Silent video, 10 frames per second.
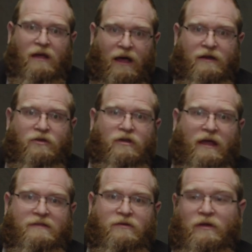on a good
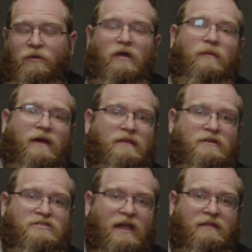esrog, and he would come back to
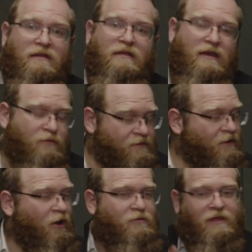shtetl, and it was
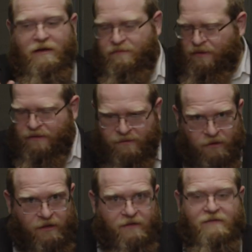known that on
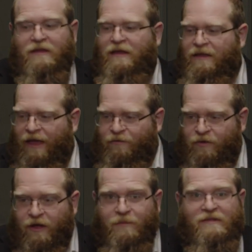Sukkot, everyone
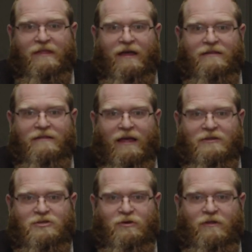comes to that
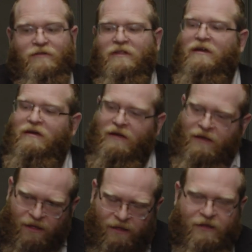shul over there,
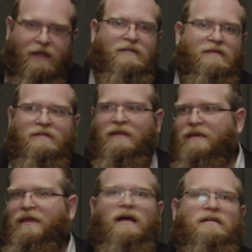and you get to
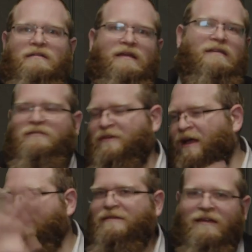see Yankel's esrog.
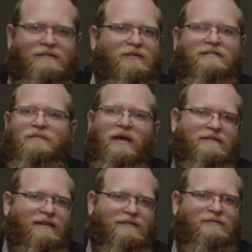Yankel's esrog is the
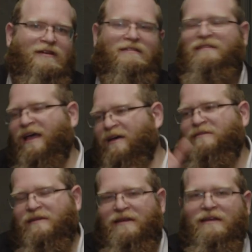best esrog in town.
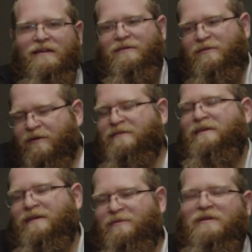It was always
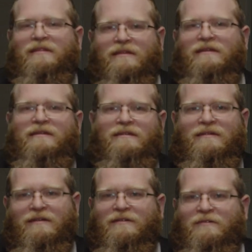one of
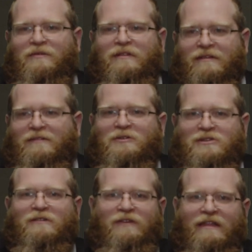the
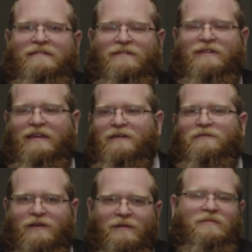social events of the year
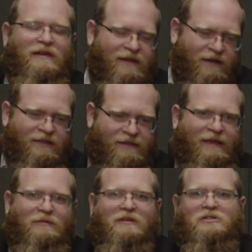for him, that he's
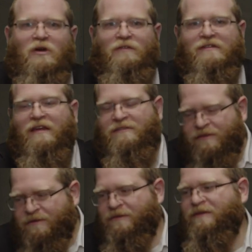able to show off his
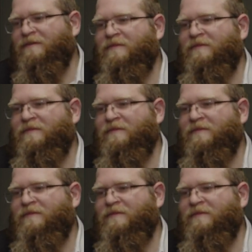esrog. Okay.